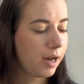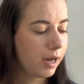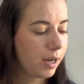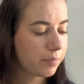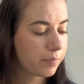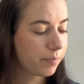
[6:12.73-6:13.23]

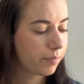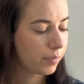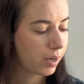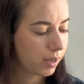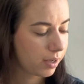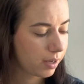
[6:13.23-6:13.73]

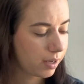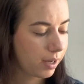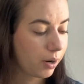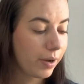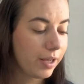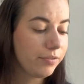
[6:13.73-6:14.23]

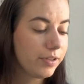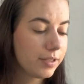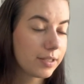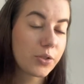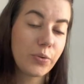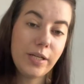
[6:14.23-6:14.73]
However,
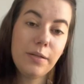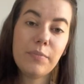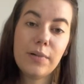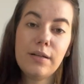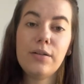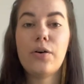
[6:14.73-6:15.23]
the
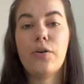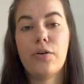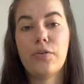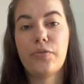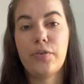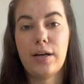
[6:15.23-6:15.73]
treatment
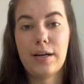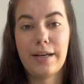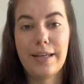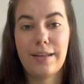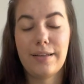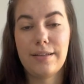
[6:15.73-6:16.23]
of
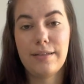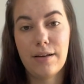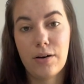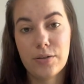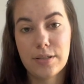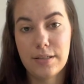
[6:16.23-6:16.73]

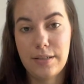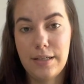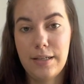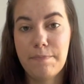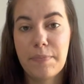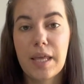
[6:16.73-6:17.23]

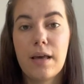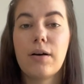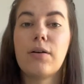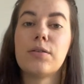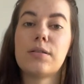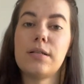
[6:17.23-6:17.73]
OCD
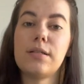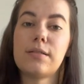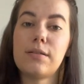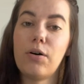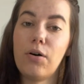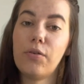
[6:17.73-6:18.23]

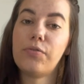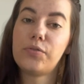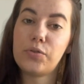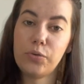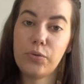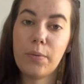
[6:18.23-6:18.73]
consists
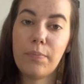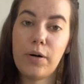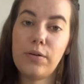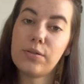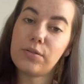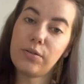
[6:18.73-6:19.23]
of two
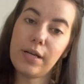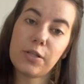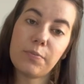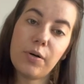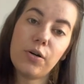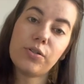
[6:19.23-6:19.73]
components. So the
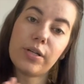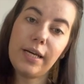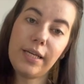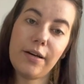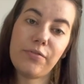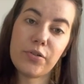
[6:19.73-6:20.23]
exposure,
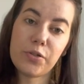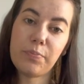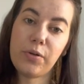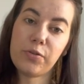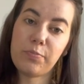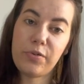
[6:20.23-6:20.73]
and you have the
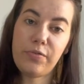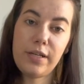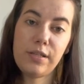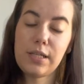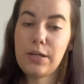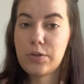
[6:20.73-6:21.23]
response
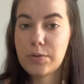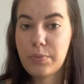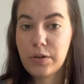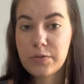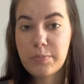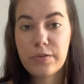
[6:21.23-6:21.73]
prevention.
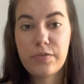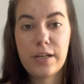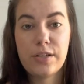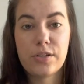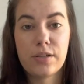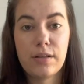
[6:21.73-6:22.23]
Response
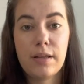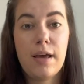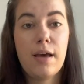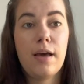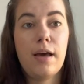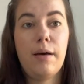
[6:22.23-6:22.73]
prevention
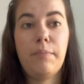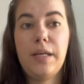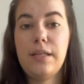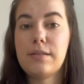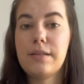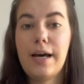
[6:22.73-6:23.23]

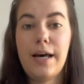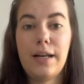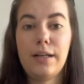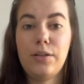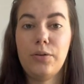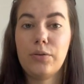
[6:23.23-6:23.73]
means
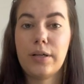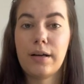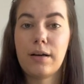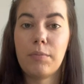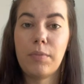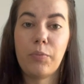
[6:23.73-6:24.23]
that you
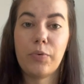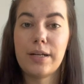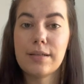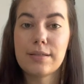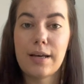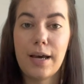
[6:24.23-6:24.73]
can come up with
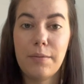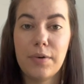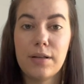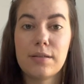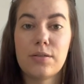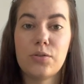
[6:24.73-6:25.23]

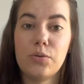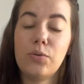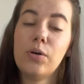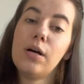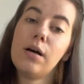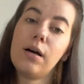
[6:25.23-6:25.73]
assignments
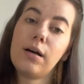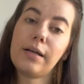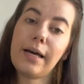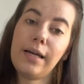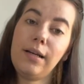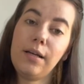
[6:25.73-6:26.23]
to
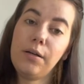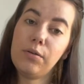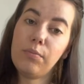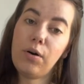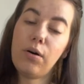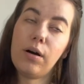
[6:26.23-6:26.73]

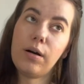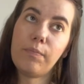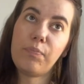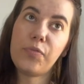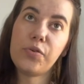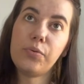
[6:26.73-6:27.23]

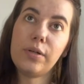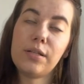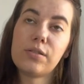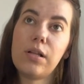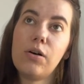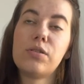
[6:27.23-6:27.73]

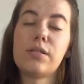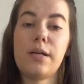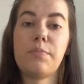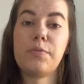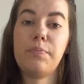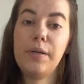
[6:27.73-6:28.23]
in slow
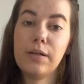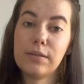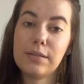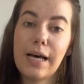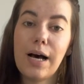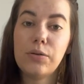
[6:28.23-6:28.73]
steps
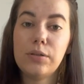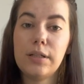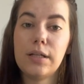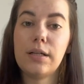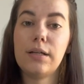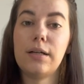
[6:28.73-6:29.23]
build down
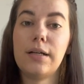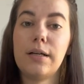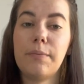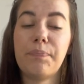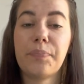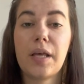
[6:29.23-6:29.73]

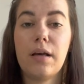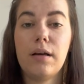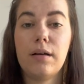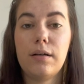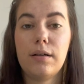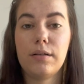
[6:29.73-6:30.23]
the
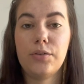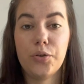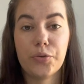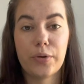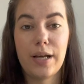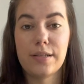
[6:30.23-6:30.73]

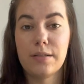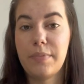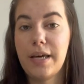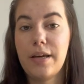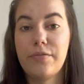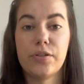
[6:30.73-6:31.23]
neutralizing
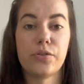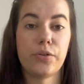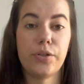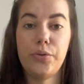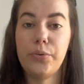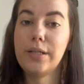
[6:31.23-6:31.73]
behaviors,
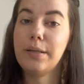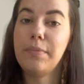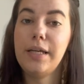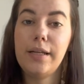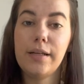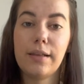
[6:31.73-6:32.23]
or you do it
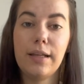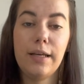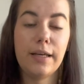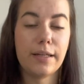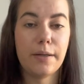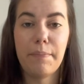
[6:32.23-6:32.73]

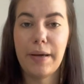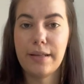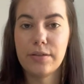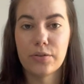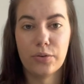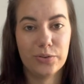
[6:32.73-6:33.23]
immediately. It
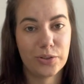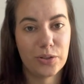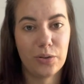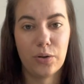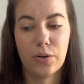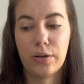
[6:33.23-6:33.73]
depends
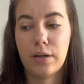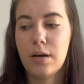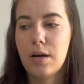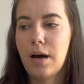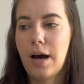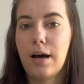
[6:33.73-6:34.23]
also on
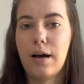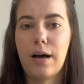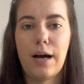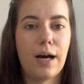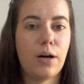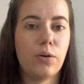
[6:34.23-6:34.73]

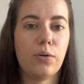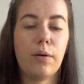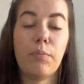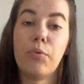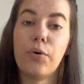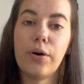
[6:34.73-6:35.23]
how
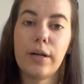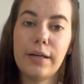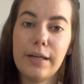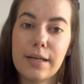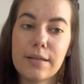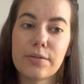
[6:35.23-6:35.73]
broad
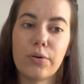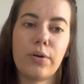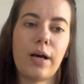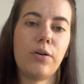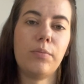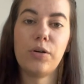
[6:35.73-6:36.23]
it is, on
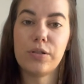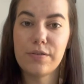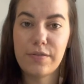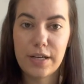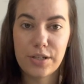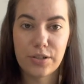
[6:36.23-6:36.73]
how the
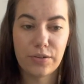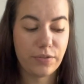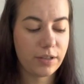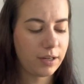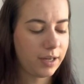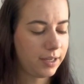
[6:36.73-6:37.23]
motivation of
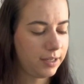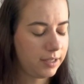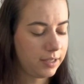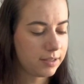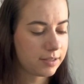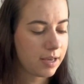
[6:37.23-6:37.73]
the client
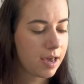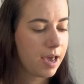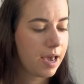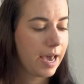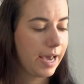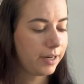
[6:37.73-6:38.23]
is.
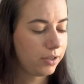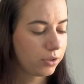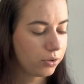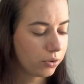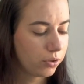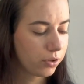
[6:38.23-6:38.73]
And the
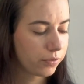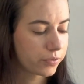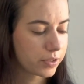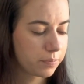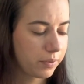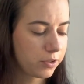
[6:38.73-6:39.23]
goal of
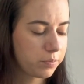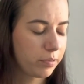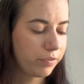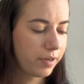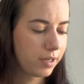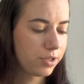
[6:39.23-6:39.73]
response
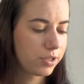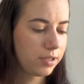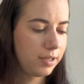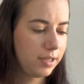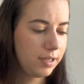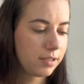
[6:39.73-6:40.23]

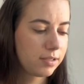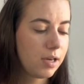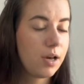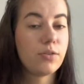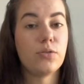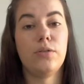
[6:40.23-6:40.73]
prevention is
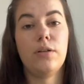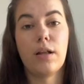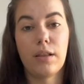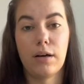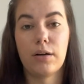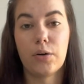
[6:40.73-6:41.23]
to
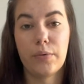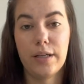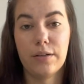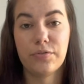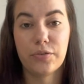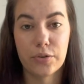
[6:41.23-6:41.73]
not longer
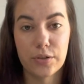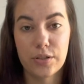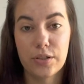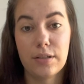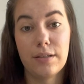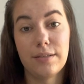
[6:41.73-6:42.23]

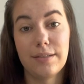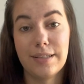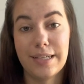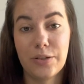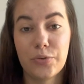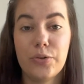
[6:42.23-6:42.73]
reinforce
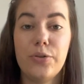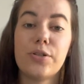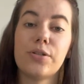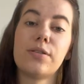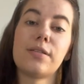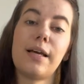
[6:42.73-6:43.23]
the
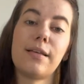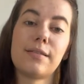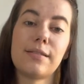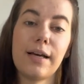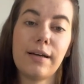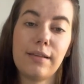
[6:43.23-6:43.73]
intrusions, and
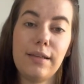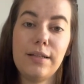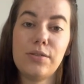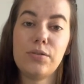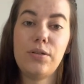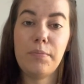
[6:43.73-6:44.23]
secondly,
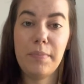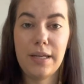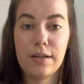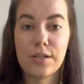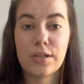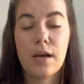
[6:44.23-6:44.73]
to
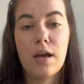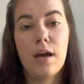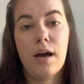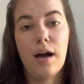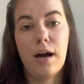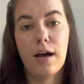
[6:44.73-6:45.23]
diminish
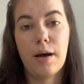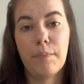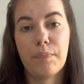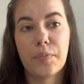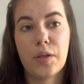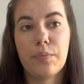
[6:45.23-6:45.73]

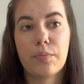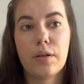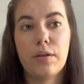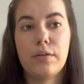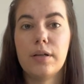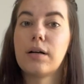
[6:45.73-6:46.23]

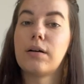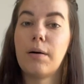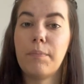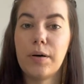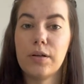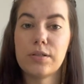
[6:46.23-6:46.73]
the
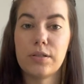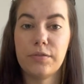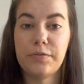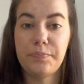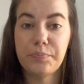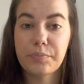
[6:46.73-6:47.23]

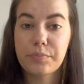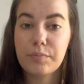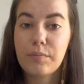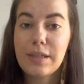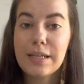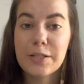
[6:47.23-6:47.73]
compulsive
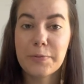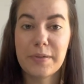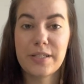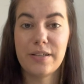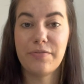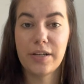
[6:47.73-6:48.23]

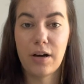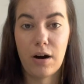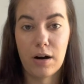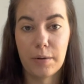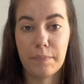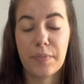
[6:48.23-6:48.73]
specific
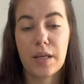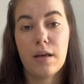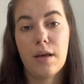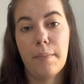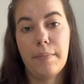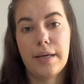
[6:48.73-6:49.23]
harm.
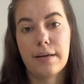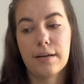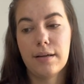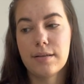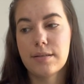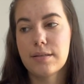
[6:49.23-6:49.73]

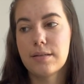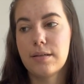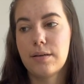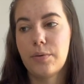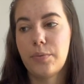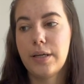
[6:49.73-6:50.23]
Because
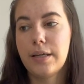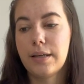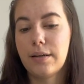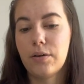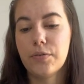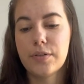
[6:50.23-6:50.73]
we
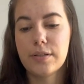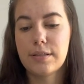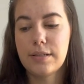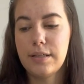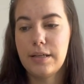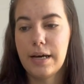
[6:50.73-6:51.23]
can often
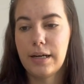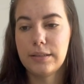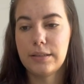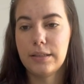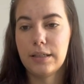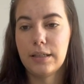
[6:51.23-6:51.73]
see
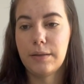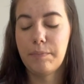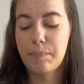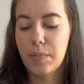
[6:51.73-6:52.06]
that the